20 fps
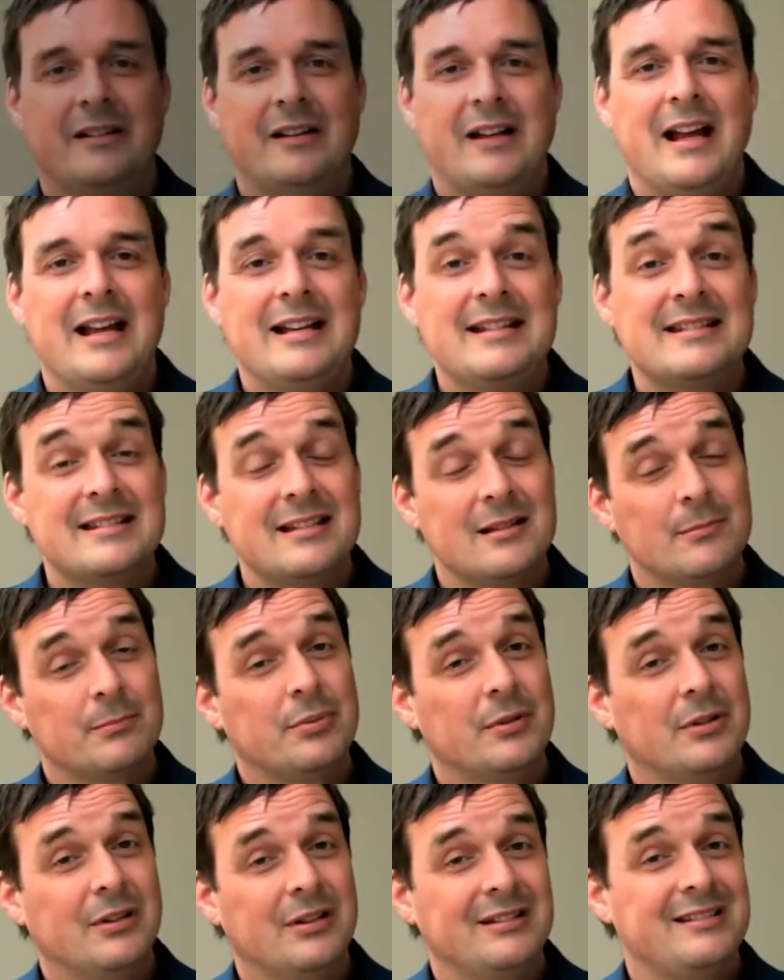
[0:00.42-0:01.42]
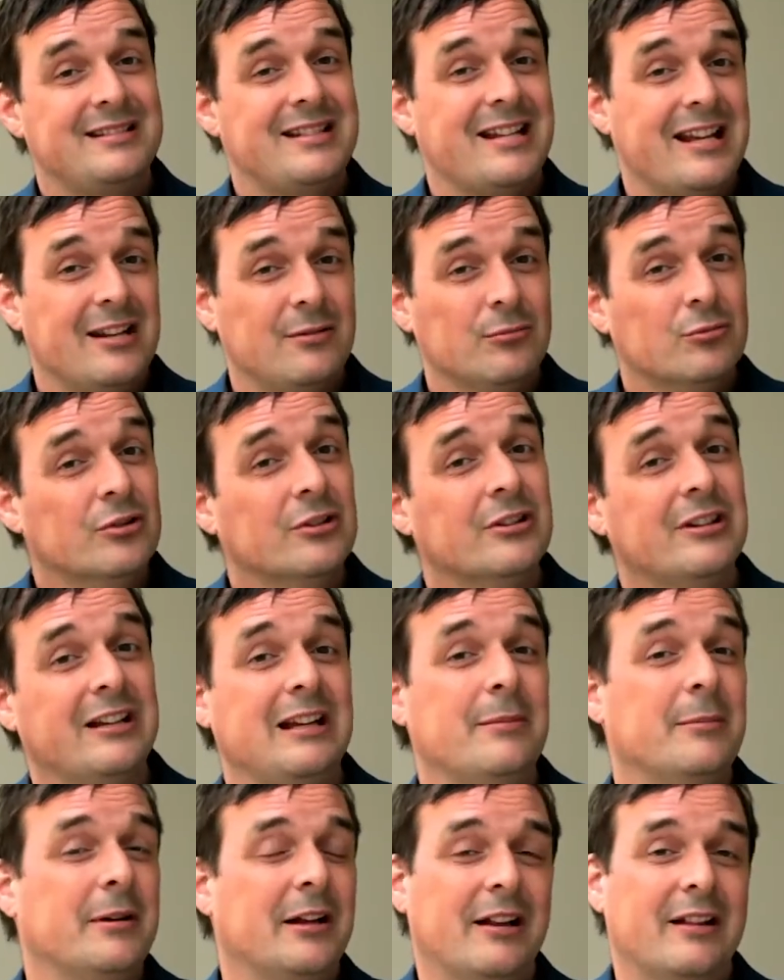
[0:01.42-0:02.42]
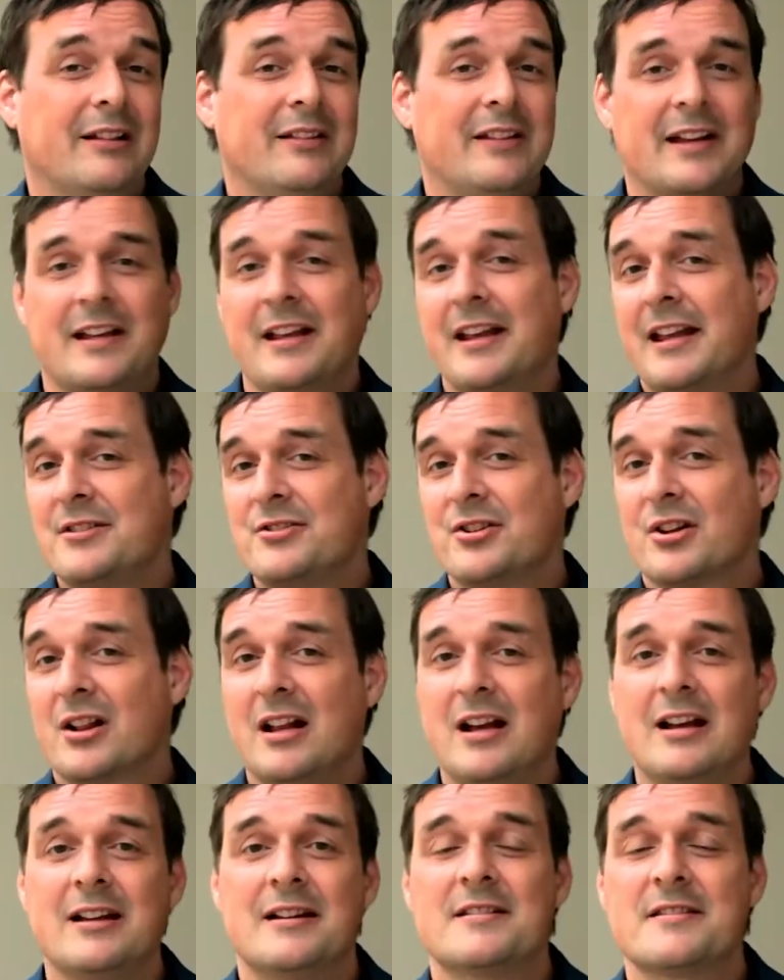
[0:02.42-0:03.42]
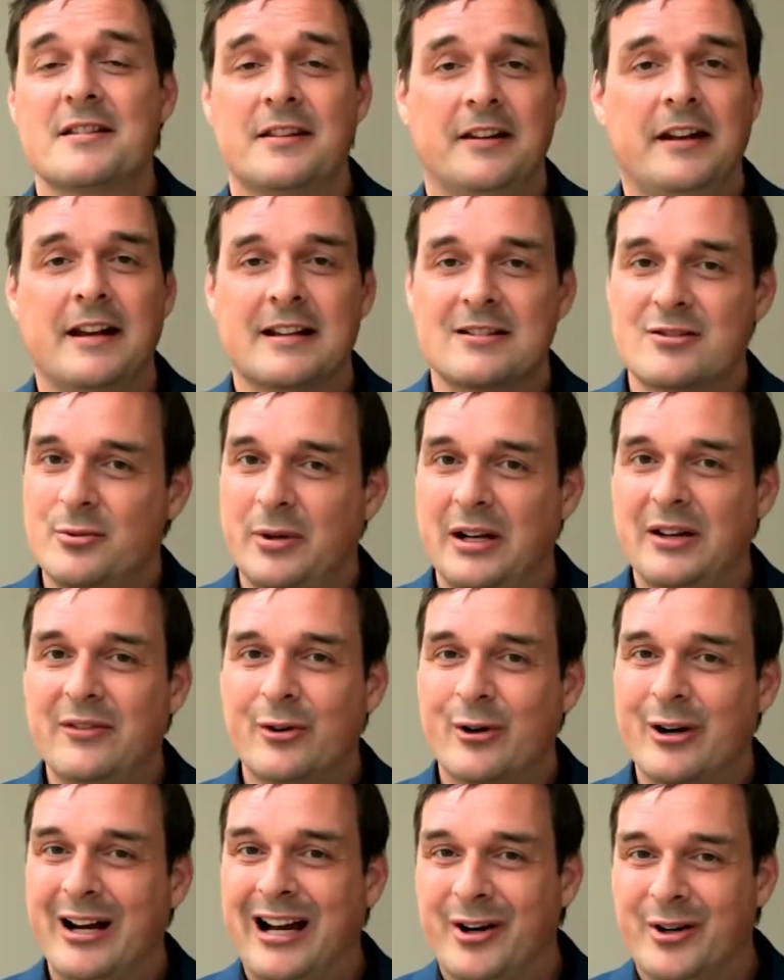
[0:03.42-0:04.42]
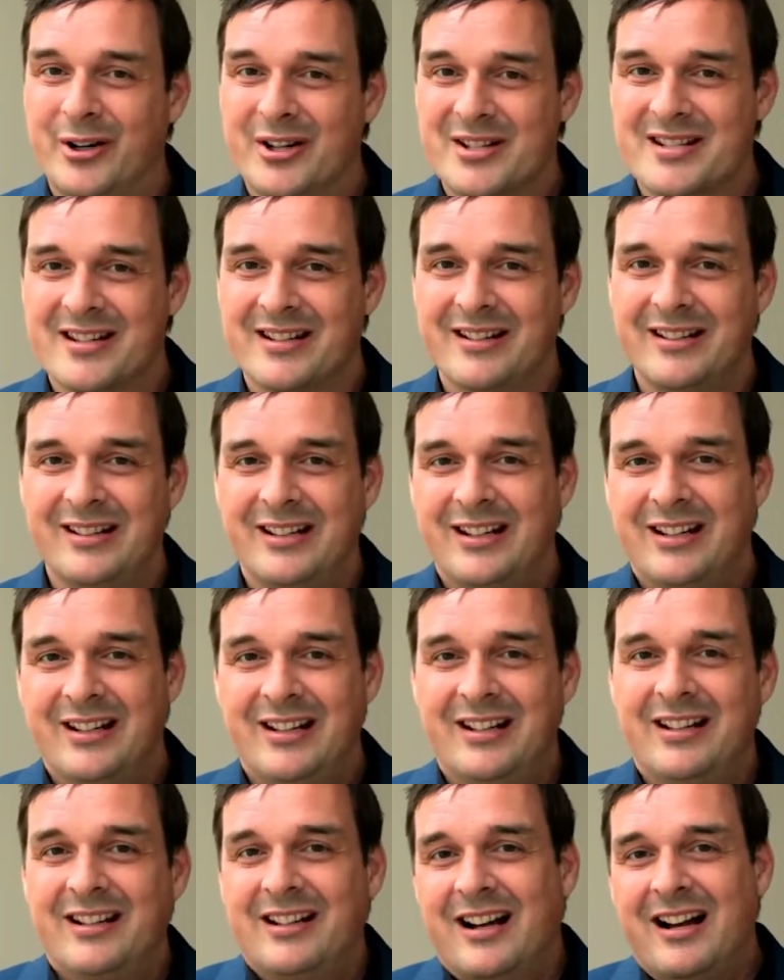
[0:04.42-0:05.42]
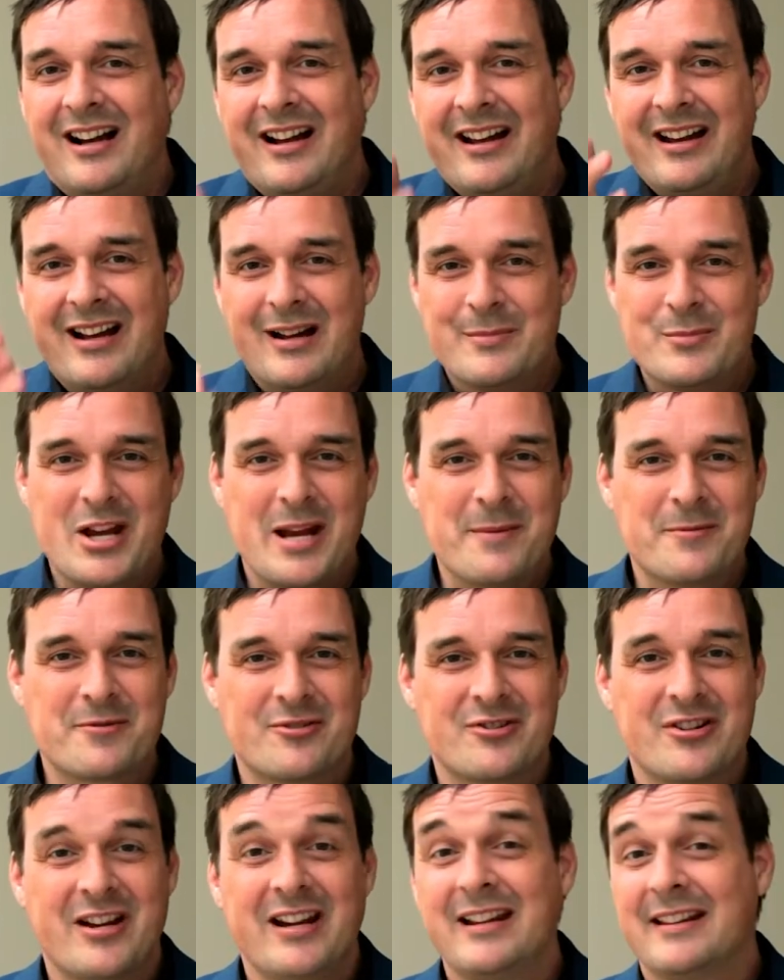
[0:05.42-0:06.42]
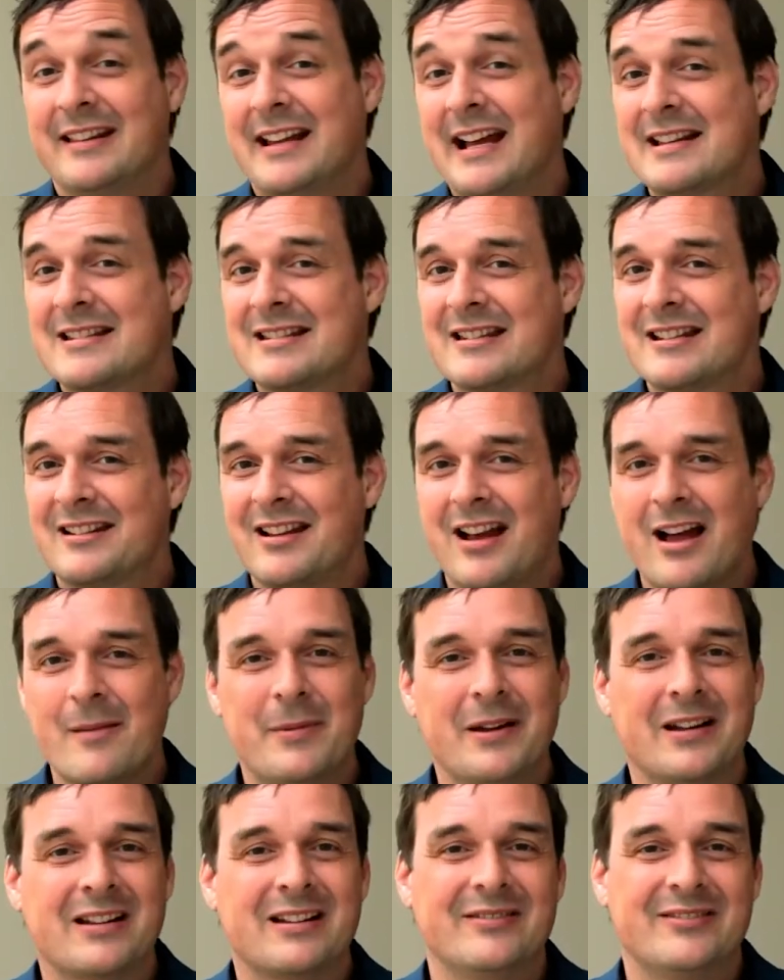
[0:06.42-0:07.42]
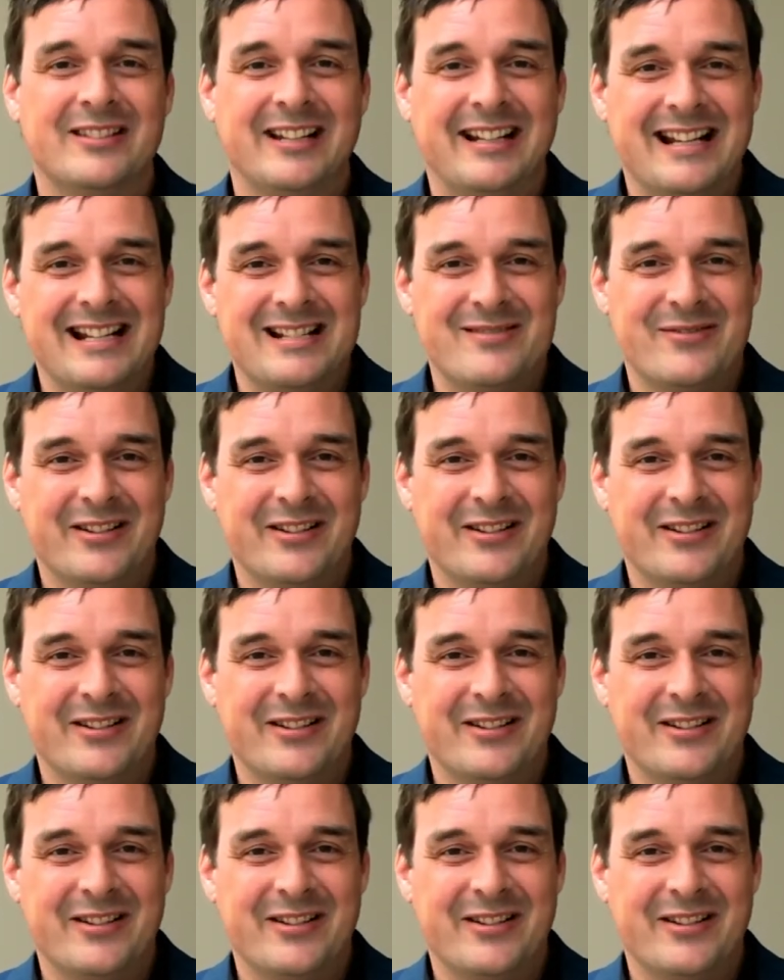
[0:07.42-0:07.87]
A simple 10 word email that can get you clients in the next 24 hours. Hi, I'm James Roche, and that's the topic of today's